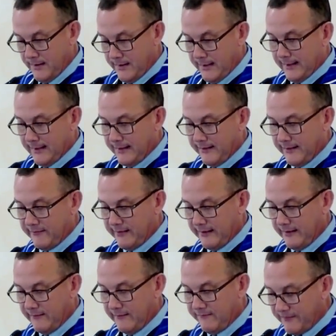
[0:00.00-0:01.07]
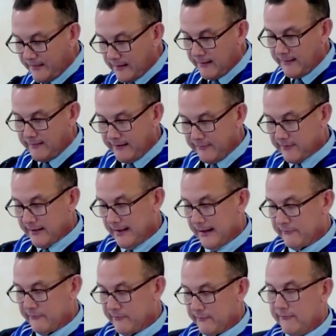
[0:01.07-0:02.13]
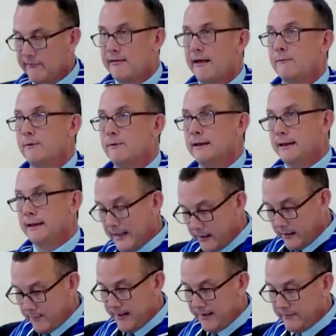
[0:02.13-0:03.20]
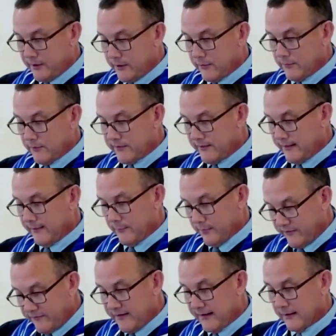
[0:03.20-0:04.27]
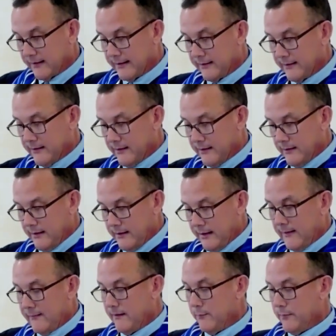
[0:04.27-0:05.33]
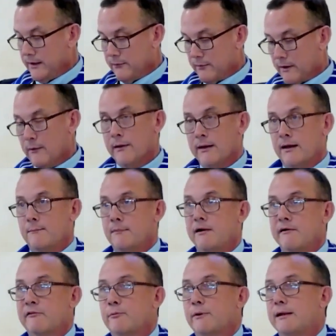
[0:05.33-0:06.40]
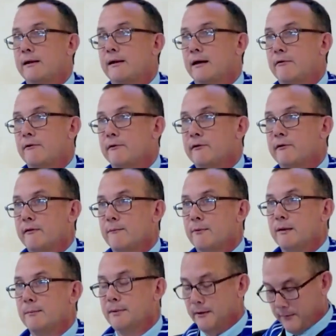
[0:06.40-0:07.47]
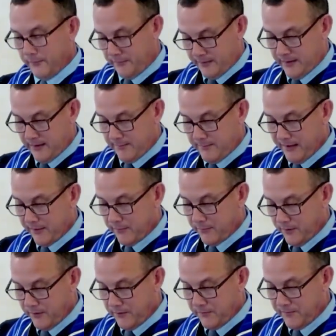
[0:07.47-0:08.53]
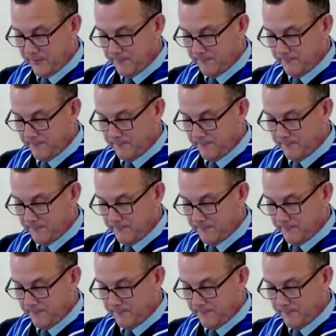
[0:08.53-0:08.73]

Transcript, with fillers: And it is in feeling these connections that we animate the good within, that we feel it, and that we grow it amongst one another so that we build a better world.